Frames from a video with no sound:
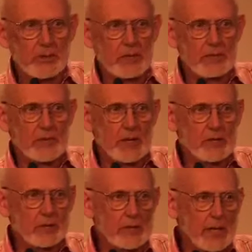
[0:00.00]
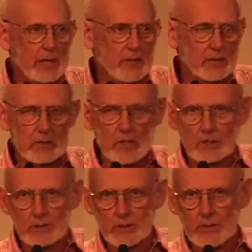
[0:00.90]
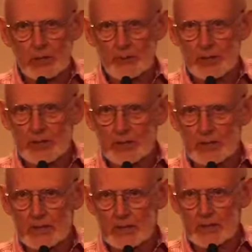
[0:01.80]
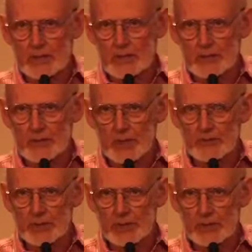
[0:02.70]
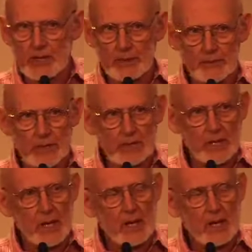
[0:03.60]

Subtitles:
amount of natural gas or gold or copper or anything else, and I float a company,